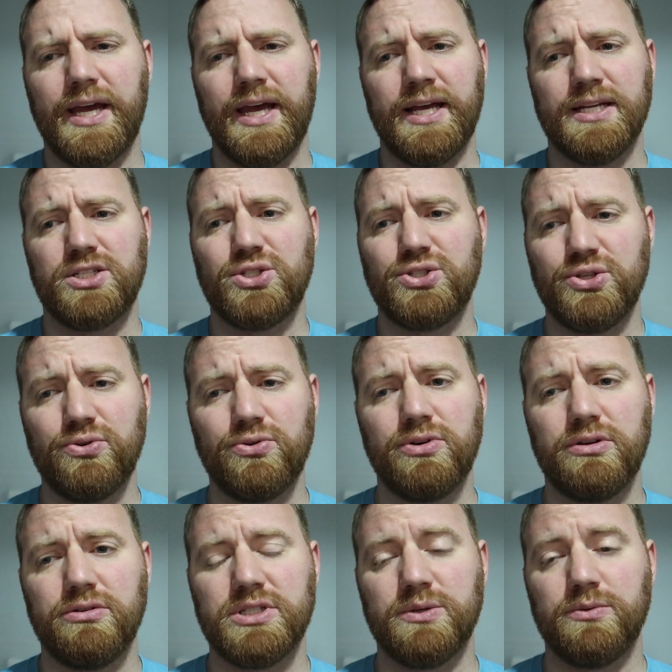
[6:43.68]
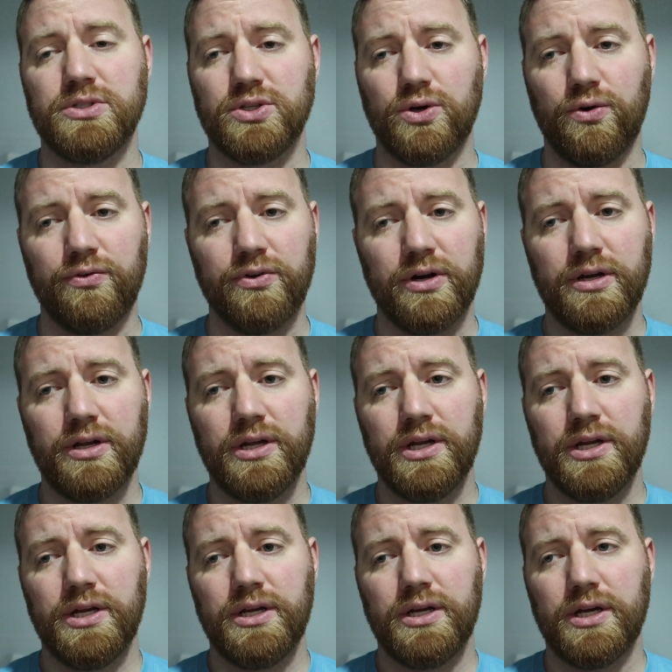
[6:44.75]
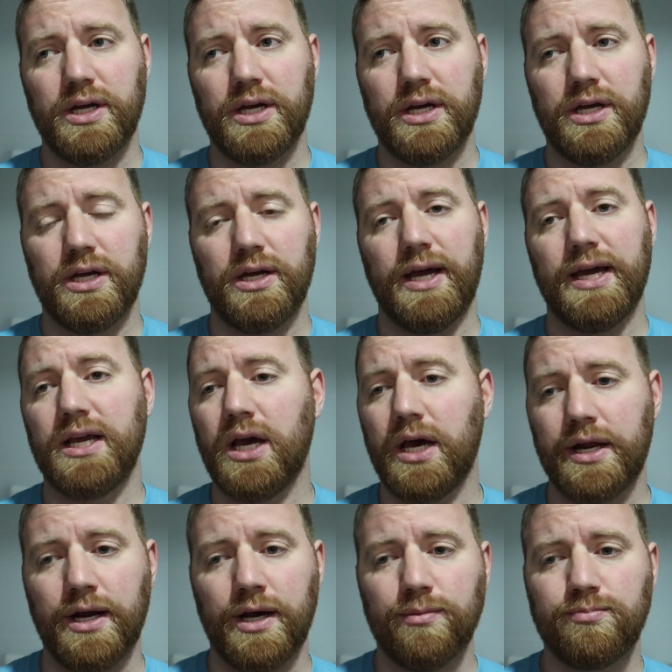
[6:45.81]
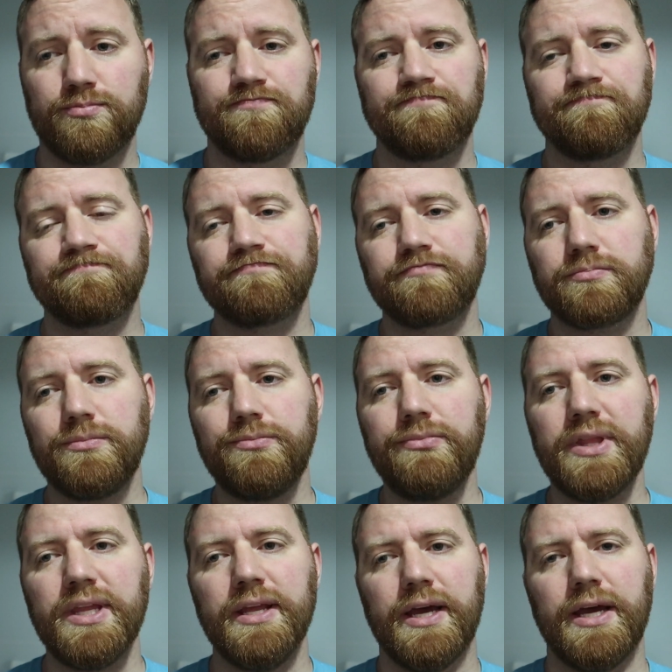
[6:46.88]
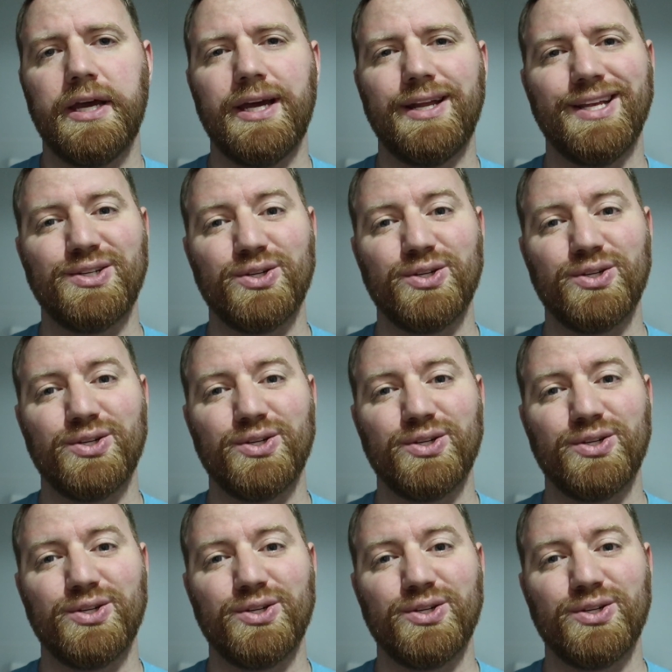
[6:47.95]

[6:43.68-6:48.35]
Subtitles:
As soon as it was over, I got up and